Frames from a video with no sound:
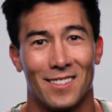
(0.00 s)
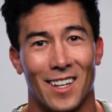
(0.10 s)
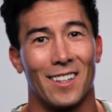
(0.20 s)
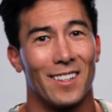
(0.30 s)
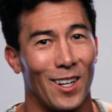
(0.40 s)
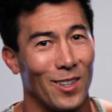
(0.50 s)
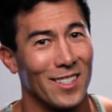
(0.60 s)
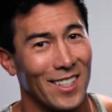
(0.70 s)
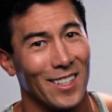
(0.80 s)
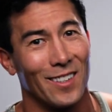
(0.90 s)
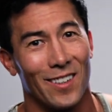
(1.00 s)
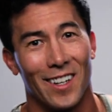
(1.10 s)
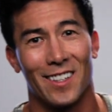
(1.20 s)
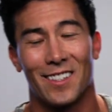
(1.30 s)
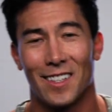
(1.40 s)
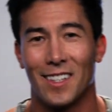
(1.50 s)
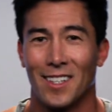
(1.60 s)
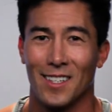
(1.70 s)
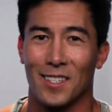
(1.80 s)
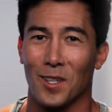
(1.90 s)
I guarantee you, right?
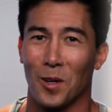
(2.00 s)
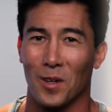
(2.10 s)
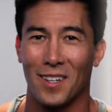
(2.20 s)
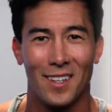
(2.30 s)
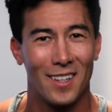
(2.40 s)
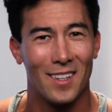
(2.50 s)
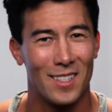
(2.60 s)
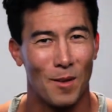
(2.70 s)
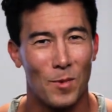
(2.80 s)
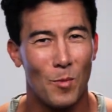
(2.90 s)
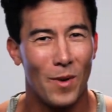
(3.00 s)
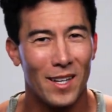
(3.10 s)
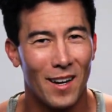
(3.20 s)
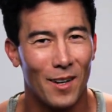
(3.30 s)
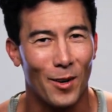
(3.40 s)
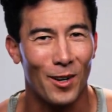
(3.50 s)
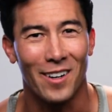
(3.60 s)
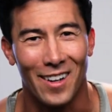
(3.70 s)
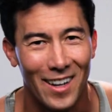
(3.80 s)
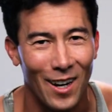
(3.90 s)
So something you may not have
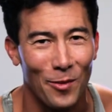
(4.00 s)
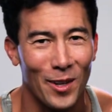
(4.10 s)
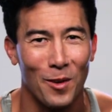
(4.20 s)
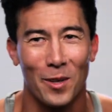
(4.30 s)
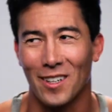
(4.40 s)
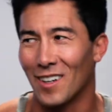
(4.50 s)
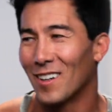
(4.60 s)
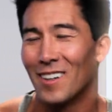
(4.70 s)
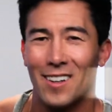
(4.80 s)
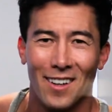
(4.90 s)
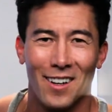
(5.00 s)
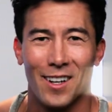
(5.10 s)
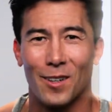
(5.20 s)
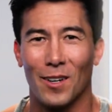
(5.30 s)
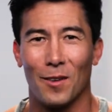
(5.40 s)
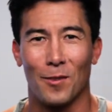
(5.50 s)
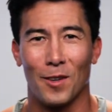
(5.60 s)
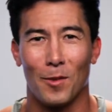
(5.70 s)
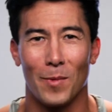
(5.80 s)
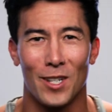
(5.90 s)
heard out there when you're hunting around for
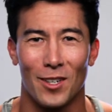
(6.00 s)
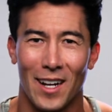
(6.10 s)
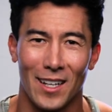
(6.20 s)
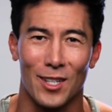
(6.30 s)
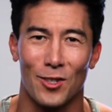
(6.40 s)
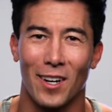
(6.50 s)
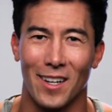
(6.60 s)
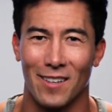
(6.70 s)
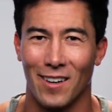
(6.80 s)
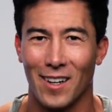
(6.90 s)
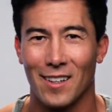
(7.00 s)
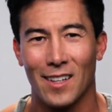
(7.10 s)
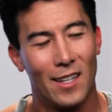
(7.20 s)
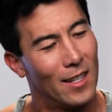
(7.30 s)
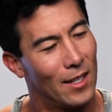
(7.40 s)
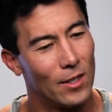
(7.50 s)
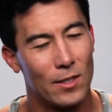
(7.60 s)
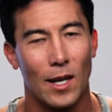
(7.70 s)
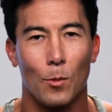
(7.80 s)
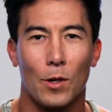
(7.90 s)
information on how to get shredded, right? You just
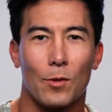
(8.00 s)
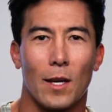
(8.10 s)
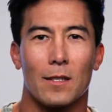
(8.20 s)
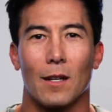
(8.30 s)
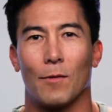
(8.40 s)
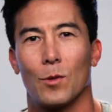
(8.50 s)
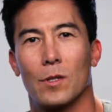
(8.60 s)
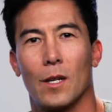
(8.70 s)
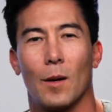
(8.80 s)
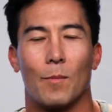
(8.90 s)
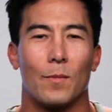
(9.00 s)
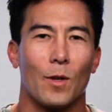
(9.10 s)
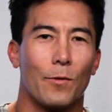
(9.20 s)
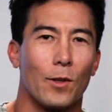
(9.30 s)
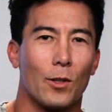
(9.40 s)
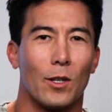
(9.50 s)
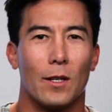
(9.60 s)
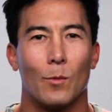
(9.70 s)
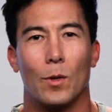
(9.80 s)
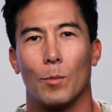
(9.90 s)
got to work through that stuff, loosen up. You'll feel
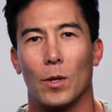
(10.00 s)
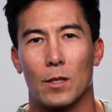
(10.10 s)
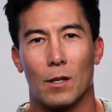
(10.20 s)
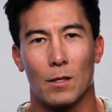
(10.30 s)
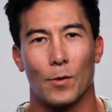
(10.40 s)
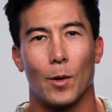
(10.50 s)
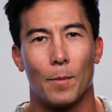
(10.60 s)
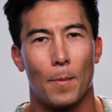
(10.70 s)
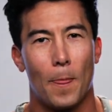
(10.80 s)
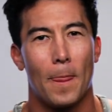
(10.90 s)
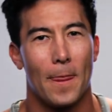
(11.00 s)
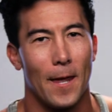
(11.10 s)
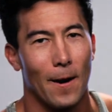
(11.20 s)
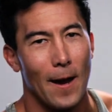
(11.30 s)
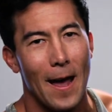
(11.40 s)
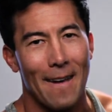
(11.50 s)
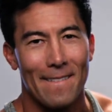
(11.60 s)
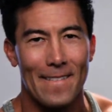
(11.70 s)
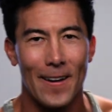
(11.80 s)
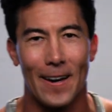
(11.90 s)
good when the blood starts flowing. All right,
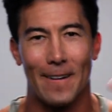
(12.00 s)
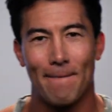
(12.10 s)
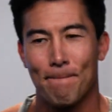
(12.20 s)
good.